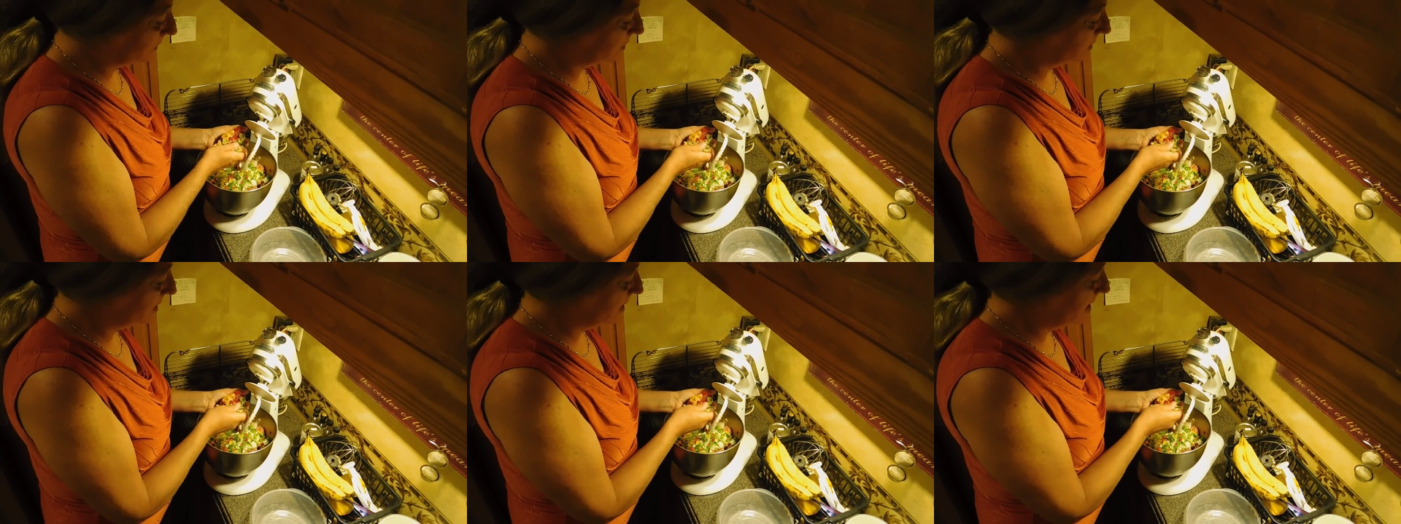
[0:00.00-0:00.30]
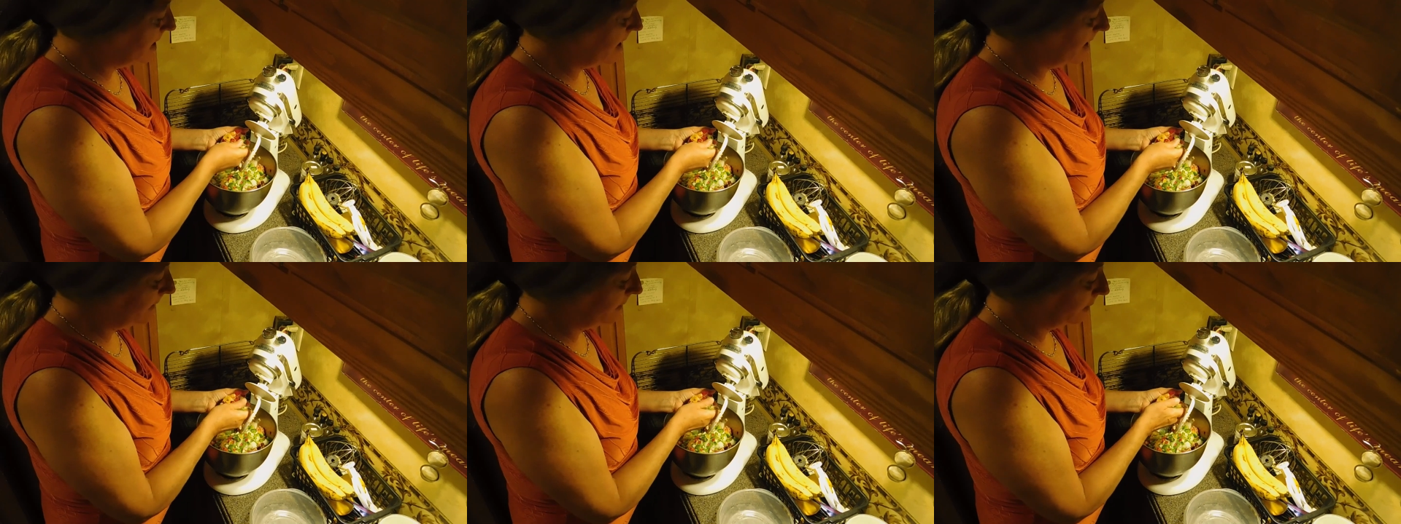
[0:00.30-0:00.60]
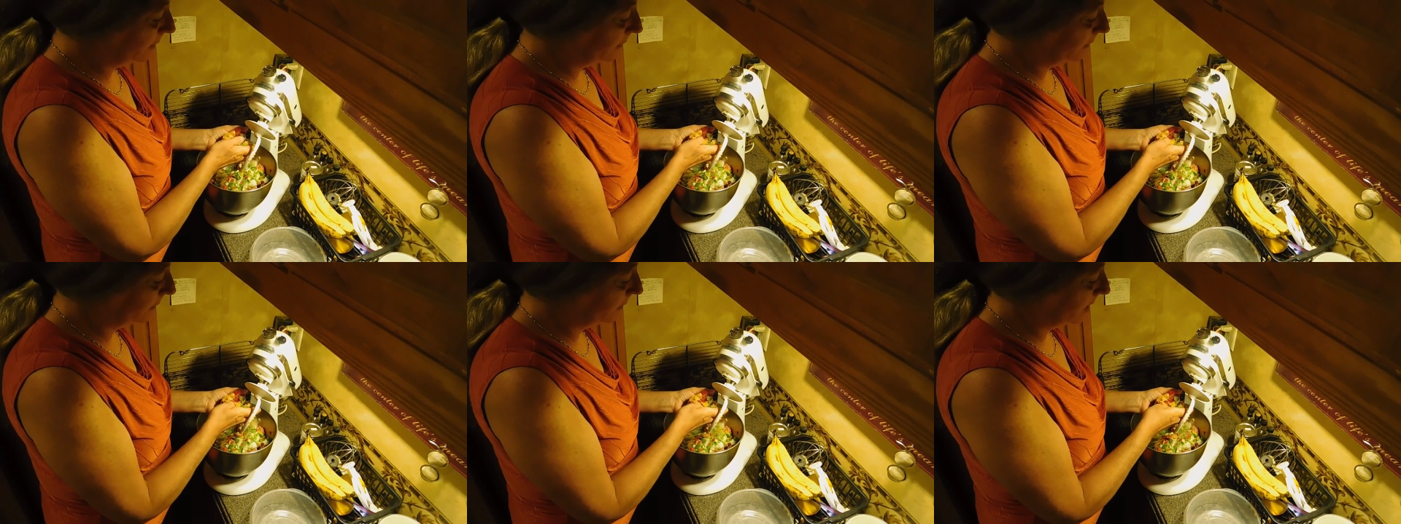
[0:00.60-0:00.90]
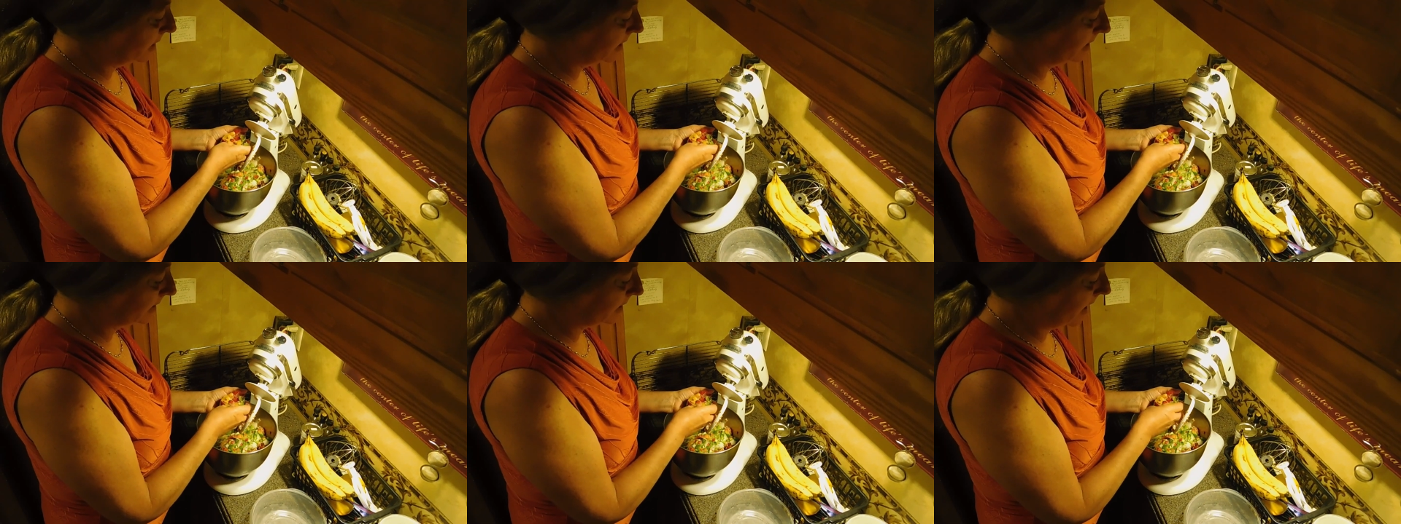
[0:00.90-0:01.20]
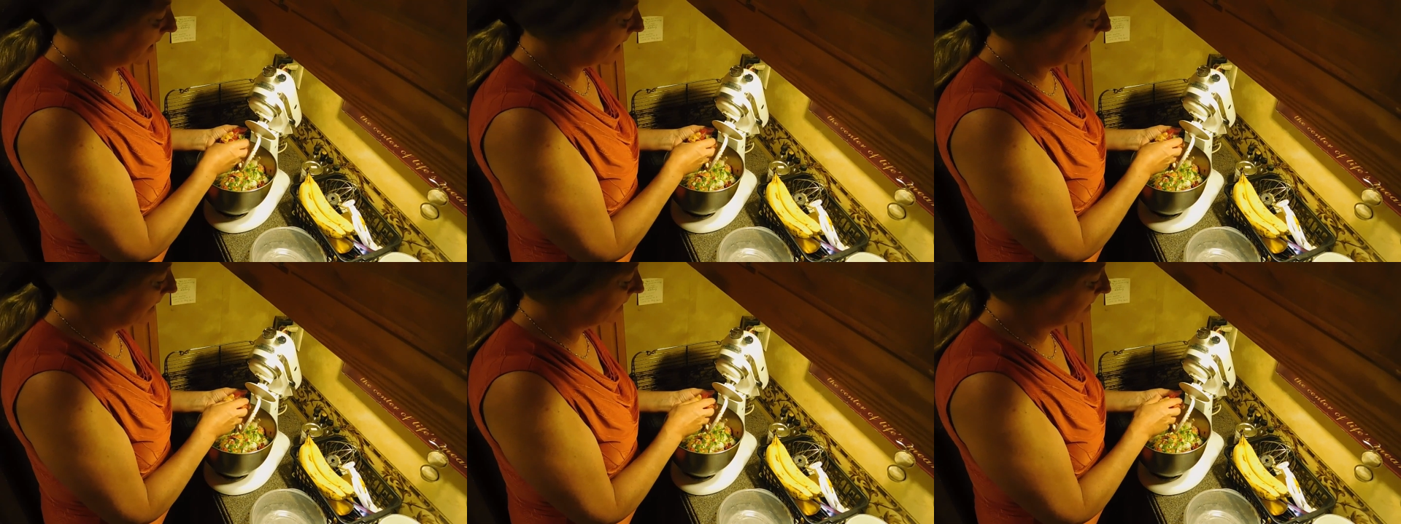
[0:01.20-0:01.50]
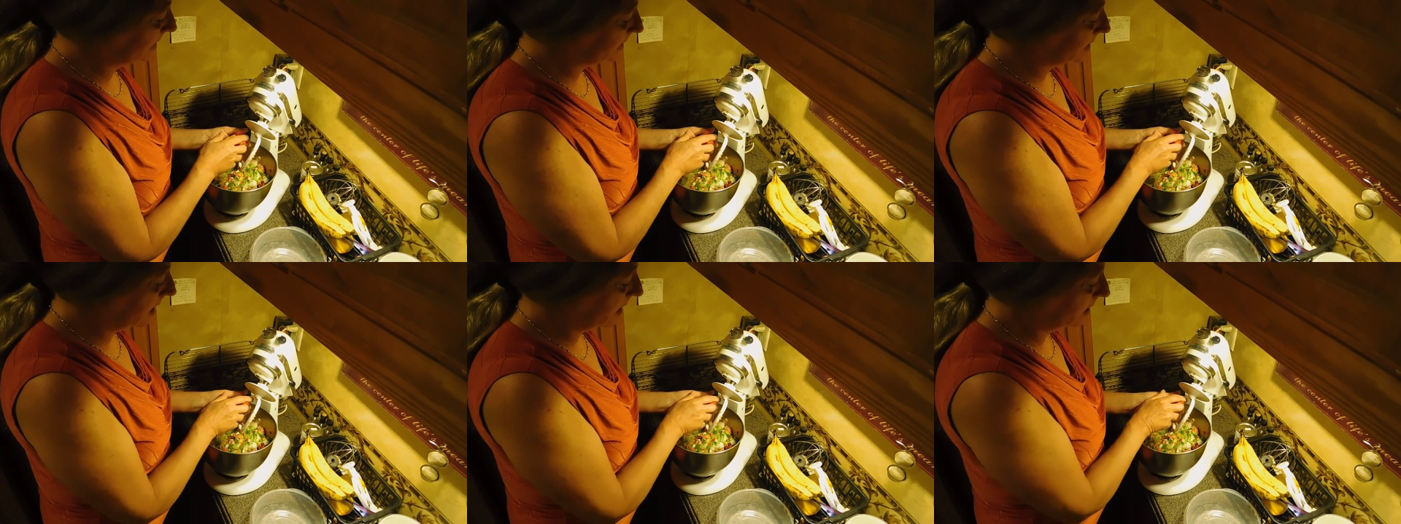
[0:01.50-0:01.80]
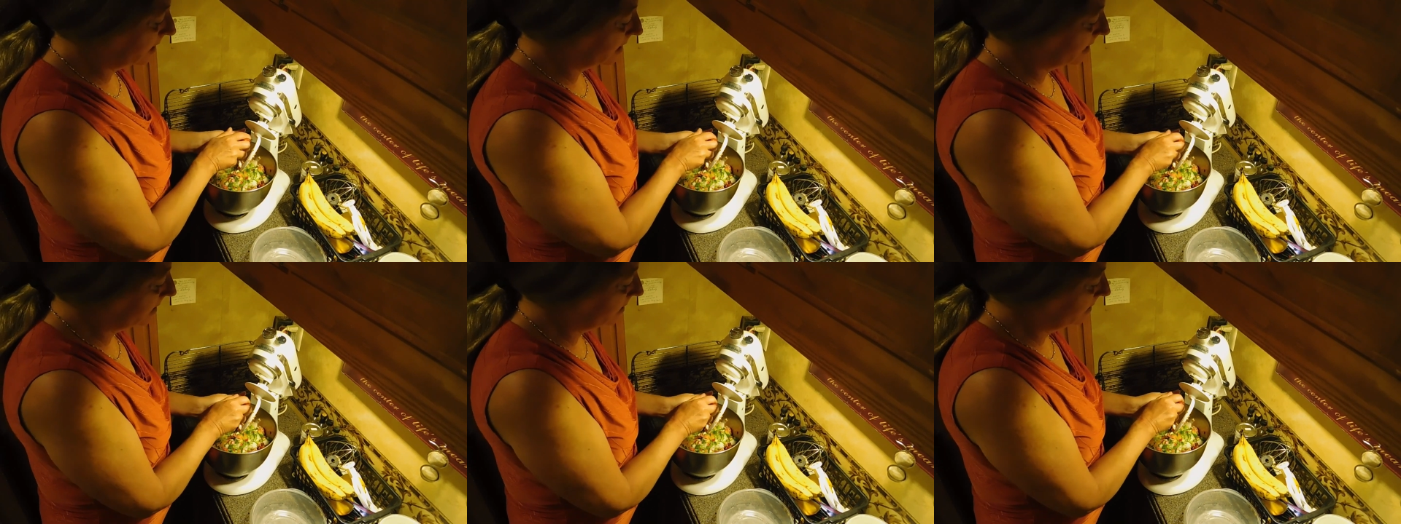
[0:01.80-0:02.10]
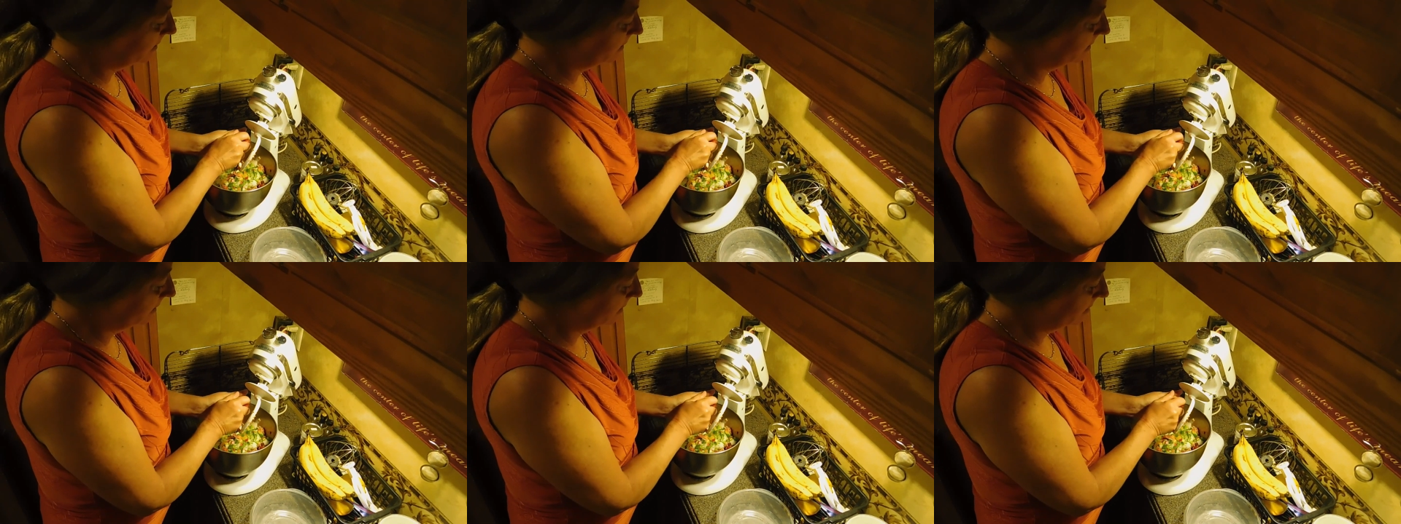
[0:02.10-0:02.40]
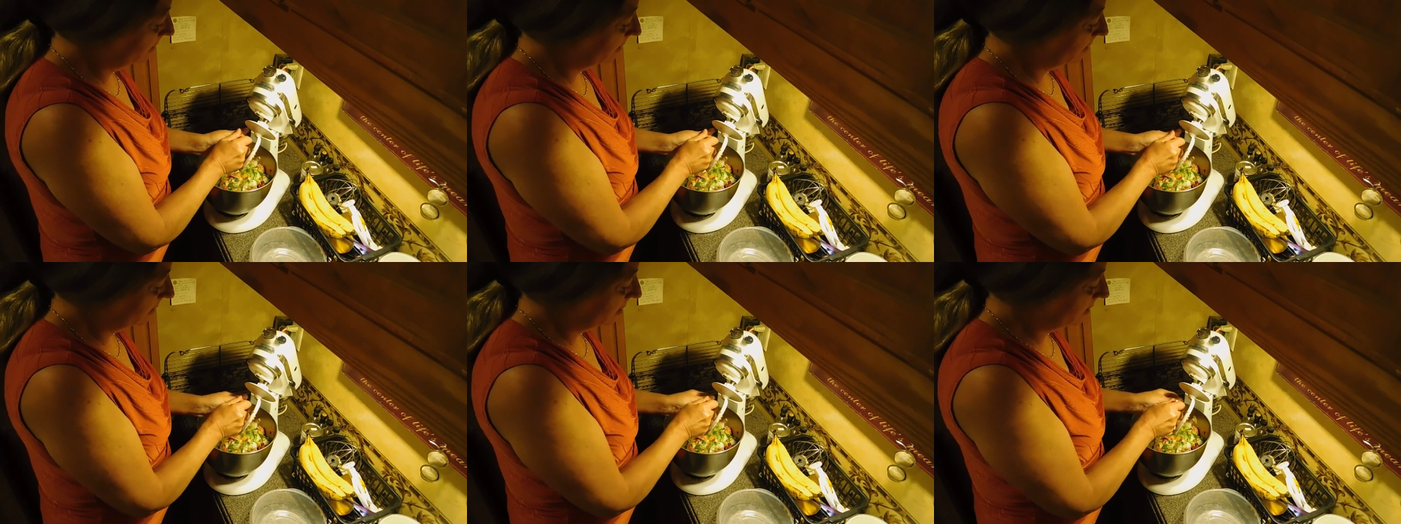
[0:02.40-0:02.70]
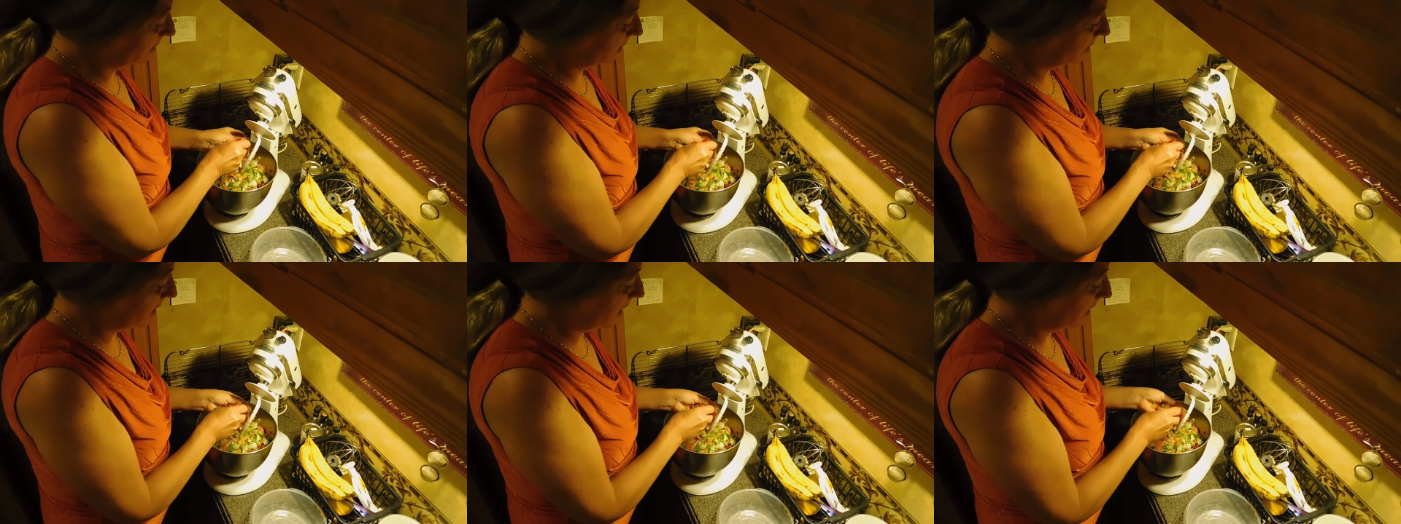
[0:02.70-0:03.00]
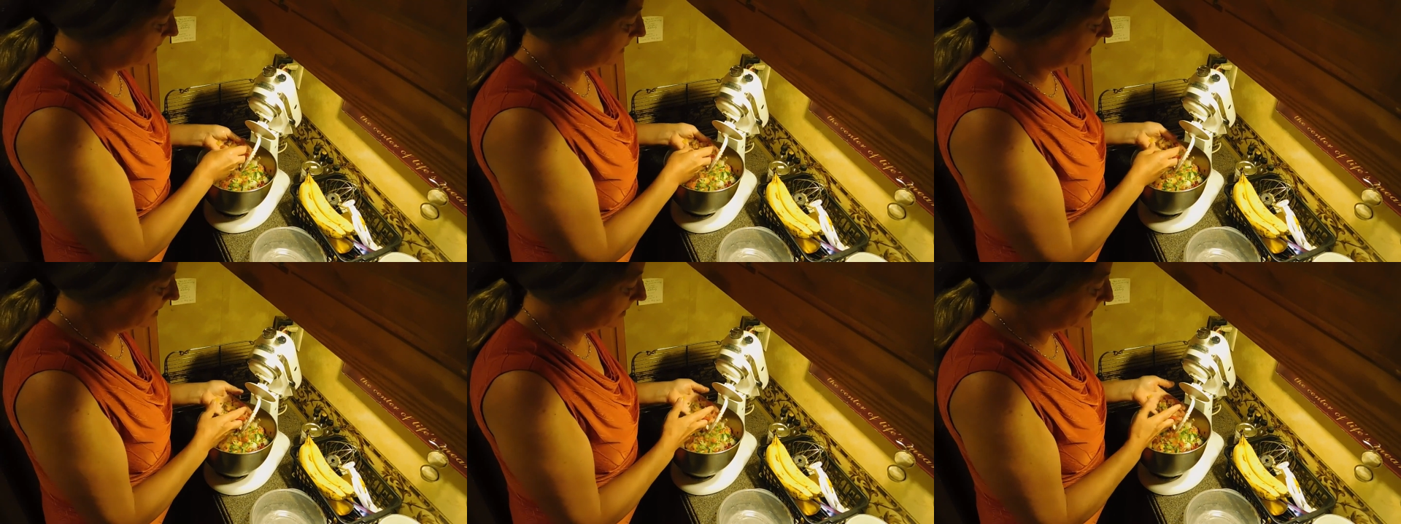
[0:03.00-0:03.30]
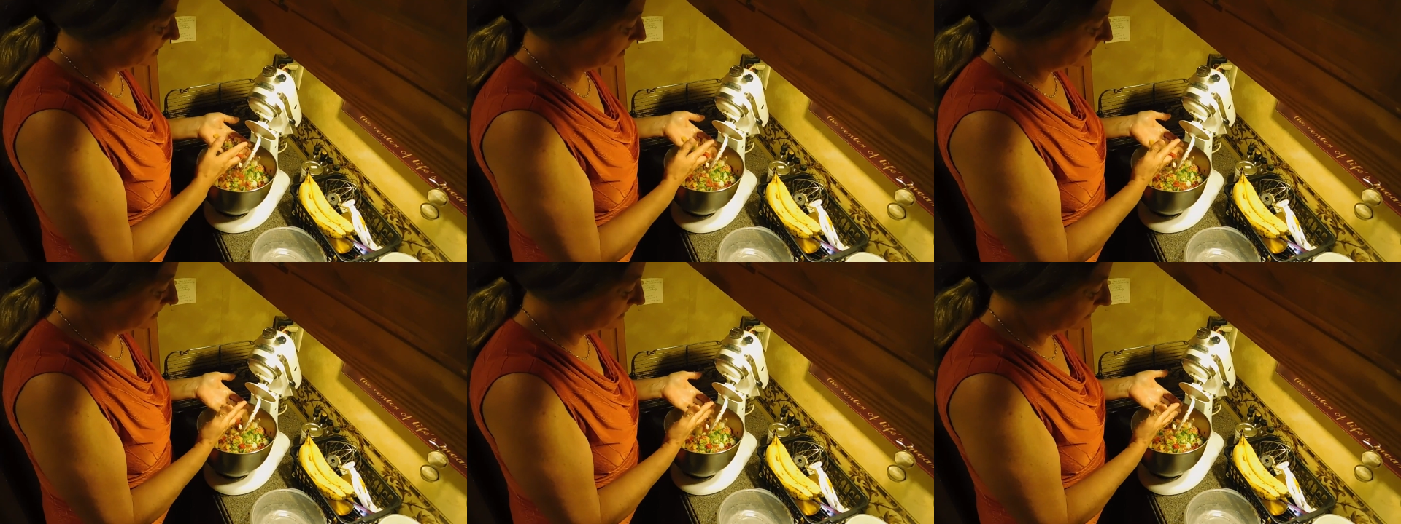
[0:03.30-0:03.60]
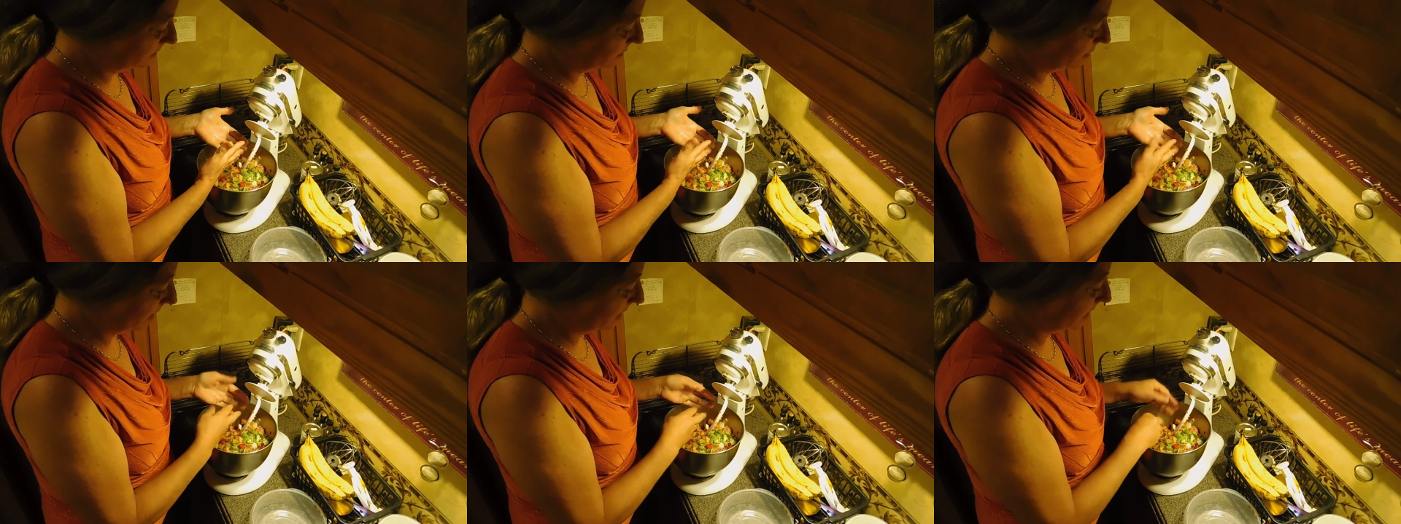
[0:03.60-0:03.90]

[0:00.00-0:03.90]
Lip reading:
No face is visible, so there are no lips to read.